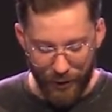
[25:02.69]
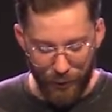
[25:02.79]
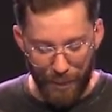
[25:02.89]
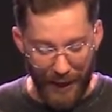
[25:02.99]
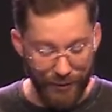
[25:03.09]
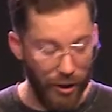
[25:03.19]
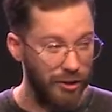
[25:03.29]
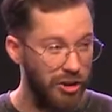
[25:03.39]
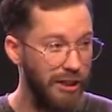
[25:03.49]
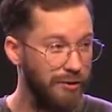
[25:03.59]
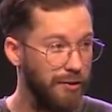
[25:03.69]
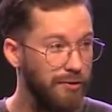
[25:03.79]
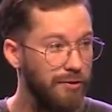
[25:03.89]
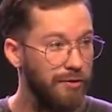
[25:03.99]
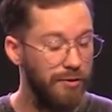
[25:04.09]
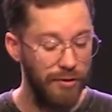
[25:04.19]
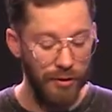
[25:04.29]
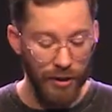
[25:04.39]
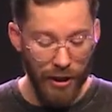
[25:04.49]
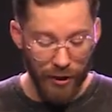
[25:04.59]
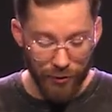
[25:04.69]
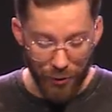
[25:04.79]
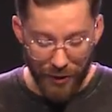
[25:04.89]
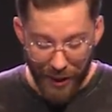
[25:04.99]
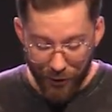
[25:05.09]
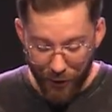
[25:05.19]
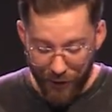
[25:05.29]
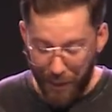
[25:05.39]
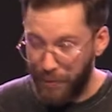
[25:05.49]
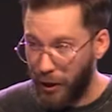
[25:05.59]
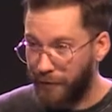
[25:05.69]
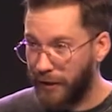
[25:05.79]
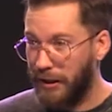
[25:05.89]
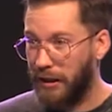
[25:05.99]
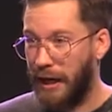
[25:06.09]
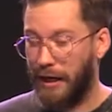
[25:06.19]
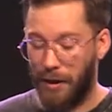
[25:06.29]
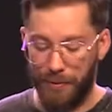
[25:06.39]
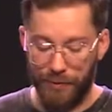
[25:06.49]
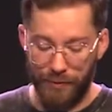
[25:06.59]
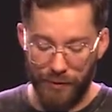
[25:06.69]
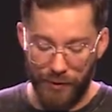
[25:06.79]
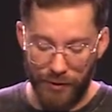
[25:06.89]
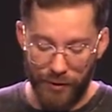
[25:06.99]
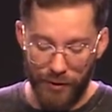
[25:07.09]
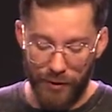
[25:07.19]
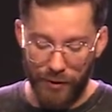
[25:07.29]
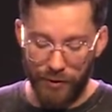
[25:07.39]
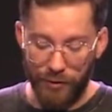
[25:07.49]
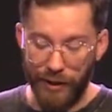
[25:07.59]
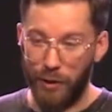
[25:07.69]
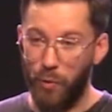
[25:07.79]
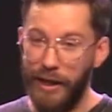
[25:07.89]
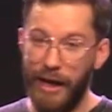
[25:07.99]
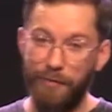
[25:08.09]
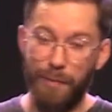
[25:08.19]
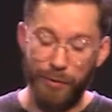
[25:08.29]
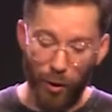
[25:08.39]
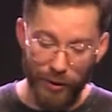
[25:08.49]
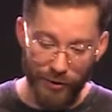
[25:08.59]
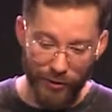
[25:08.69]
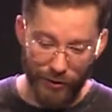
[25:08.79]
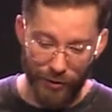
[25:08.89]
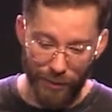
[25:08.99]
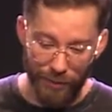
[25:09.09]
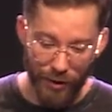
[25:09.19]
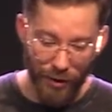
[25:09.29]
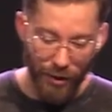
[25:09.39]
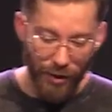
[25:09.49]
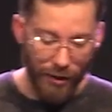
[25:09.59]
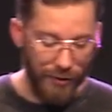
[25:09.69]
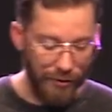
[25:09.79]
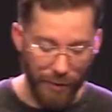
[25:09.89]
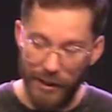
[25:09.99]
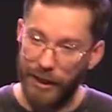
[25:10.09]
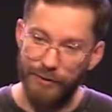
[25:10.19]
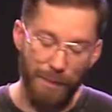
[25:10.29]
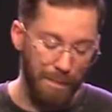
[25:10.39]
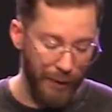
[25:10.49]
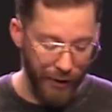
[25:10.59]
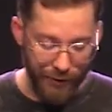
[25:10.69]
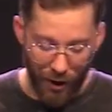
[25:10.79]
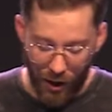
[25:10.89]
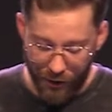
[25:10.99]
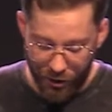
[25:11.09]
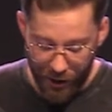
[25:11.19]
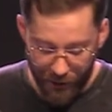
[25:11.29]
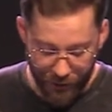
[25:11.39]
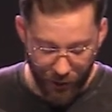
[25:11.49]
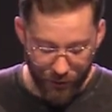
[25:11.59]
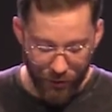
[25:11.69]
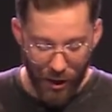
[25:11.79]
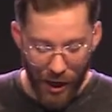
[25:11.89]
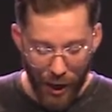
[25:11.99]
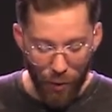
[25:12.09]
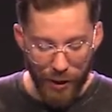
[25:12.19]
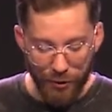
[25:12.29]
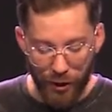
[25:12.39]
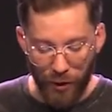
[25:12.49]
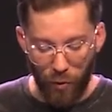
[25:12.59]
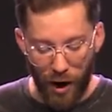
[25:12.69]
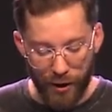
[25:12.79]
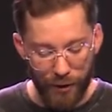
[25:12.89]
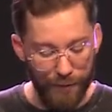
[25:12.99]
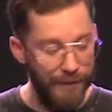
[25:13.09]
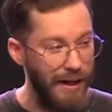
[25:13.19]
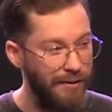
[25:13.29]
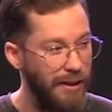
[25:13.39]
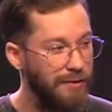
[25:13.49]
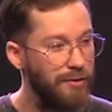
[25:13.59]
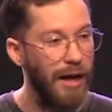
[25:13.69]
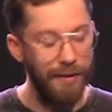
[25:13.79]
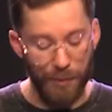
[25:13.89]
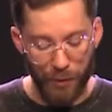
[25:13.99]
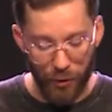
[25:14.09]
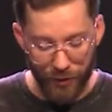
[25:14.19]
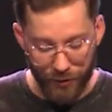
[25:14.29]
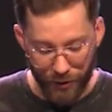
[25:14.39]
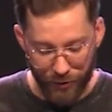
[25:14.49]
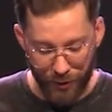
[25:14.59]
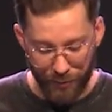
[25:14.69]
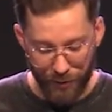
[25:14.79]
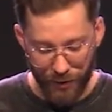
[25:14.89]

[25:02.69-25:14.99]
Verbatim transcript: is based on Jesus. So neither of them perfectly line up right? Like we have a broken system, a system that isn't built on Jesus, and we are trying to walk out our faith inside of a broken system.